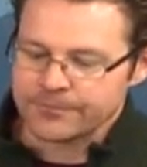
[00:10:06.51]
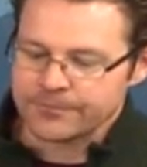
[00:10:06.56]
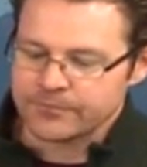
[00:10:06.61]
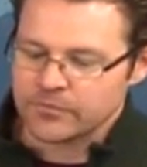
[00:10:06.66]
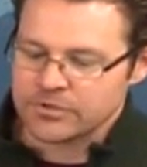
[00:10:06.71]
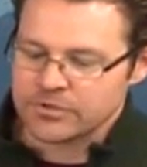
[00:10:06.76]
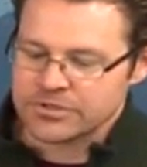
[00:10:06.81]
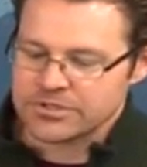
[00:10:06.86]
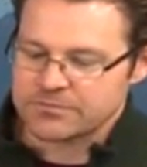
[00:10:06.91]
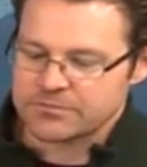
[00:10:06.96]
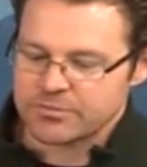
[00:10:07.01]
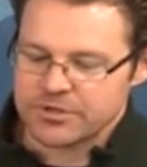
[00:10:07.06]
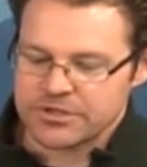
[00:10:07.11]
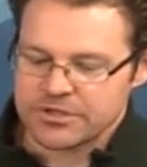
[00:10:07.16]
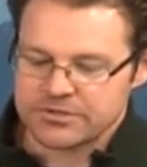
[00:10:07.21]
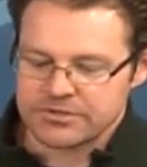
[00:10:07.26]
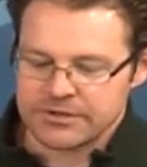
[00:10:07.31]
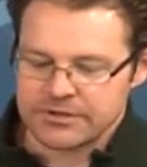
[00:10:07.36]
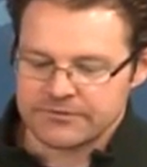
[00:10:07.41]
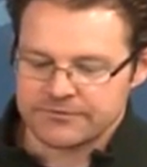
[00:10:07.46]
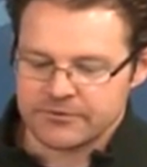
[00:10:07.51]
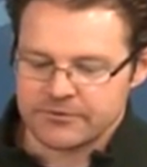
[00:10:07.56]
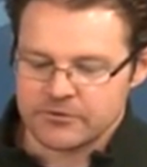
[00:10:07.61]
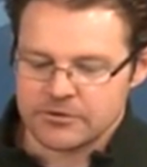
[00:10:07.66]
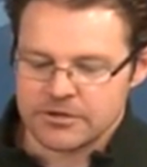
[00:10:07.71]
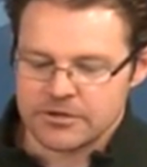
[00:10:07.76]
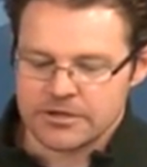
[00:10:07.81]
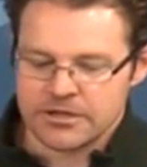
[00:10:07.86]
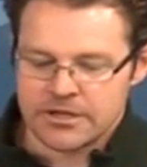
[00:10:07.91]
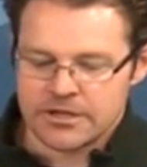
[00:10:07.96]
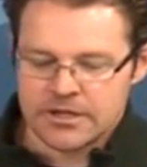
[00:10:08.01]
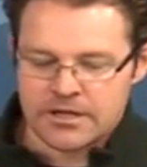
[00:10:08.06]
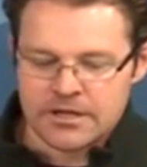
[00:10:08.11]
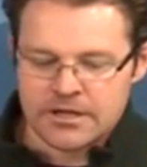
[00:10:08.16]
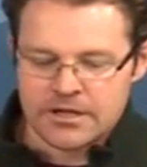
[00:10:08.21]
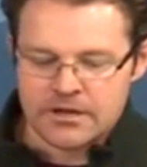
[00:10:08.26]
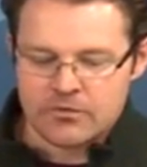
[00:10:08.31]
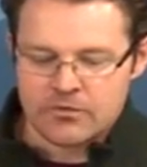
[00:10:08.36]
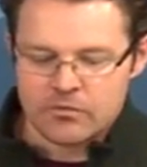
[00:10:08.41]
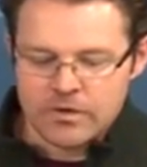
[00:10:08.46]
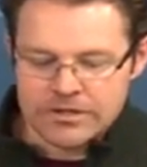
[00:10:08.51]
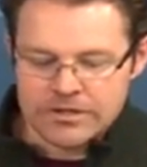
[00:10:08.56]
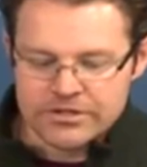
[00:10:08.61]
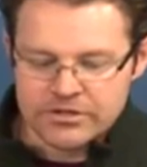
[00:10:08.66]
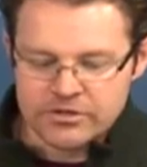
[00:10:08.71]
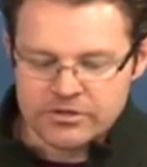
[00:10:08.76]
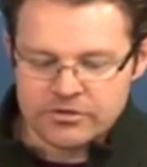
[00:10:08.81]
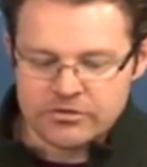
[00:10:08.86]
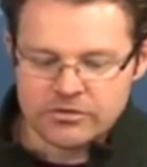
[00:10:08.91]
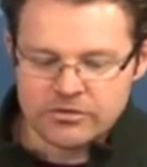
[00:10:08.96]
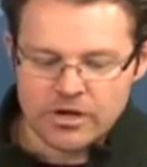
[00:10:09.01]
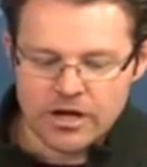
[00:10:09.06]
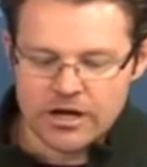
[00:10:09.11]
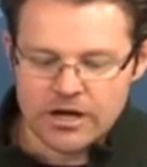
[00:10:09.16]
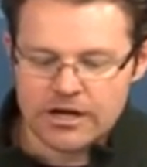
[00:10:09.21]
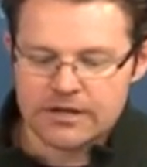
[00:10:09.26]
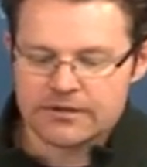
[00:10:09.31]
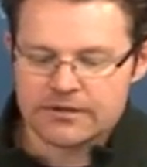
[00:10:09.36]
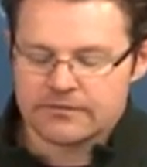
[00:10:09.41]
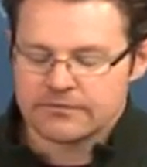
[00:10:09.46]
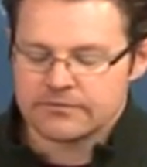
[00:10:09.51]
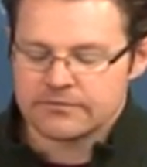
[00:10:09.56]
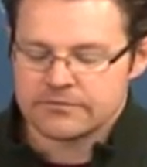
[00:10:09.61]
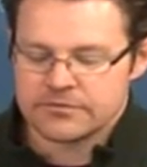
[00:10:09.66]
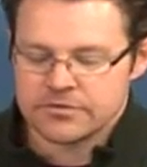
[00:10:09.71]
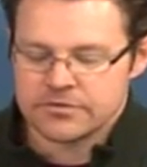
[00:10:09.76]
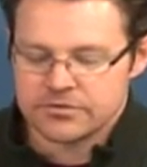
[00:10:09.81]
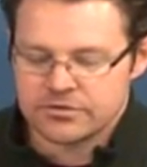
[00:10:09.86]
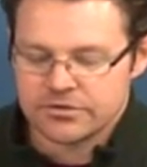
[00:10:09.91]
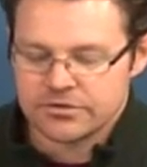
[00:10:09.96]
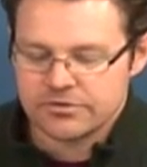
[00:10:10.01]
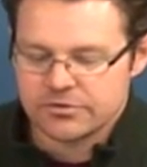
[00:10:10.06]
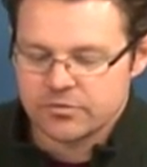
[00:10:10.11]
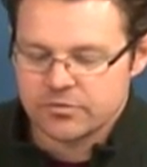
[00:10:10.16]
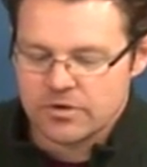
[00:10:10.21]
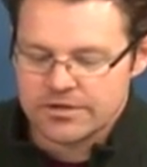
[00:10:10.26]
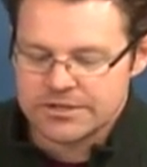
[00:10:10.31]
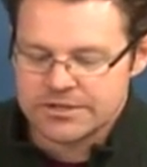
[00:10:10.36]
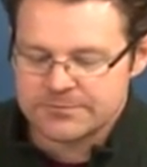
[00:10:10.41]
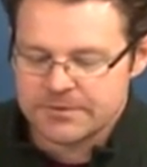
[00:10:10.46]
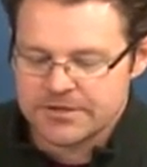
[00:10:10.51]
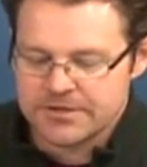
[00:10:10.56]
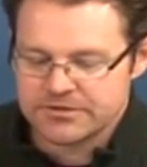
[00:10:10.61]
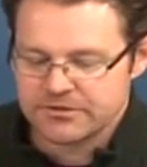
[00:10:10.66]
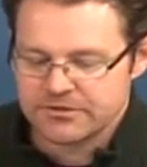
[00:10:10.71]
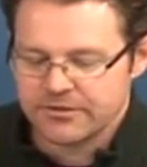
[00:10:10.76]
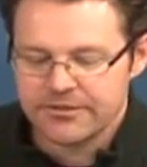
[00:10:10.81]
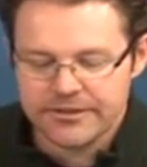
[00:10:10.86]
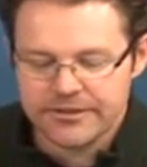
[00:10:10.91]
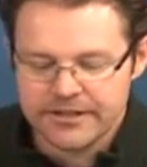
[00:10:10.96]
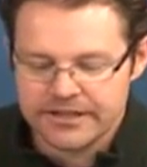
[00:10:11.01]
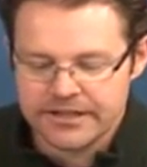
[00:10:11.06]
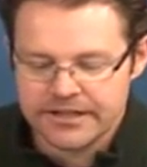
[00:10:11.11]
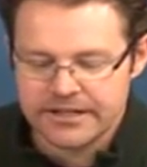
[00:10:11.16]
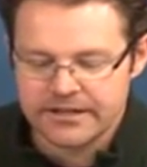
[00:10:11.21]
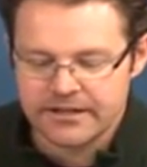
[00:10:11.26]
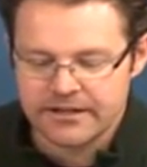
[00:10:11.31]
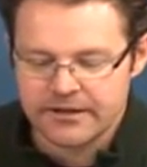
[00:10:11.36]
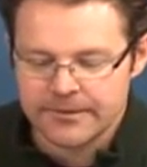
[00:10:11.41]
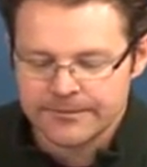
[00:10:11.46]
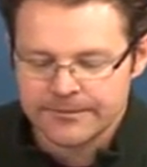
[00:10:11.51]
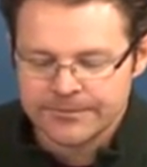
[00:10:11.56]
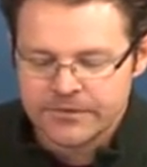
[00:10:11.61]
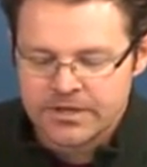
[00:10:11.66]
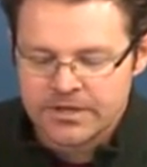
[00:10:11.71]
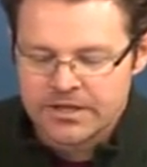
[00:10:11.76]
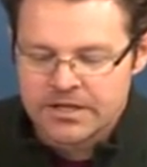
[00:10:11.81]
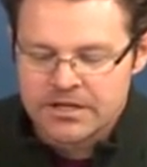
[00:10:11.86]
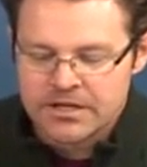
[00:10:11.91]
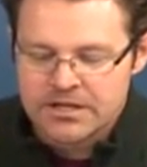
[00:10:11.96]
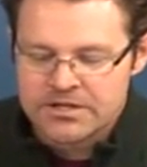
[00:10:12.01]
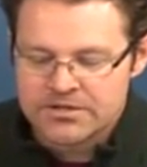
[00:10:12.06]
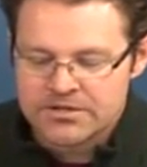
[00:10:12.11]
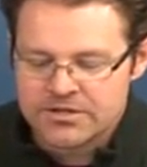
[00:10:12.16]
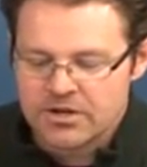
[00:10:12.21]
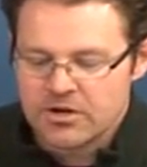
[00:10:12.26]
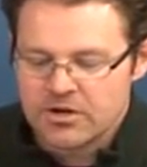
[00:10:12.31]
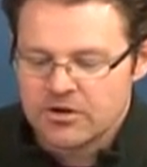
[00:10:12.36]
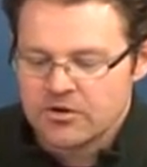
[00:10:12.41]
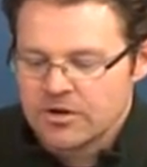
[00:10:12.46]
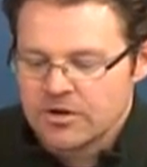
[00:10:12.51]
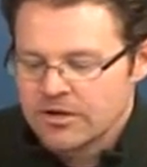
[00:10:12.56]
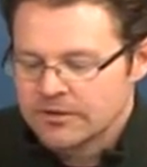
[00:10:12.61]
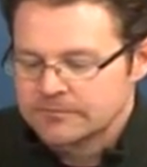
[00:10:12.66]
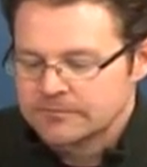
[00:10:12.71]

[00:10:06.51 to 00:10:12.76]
which is pretty straightforward. We do use one special thing here. So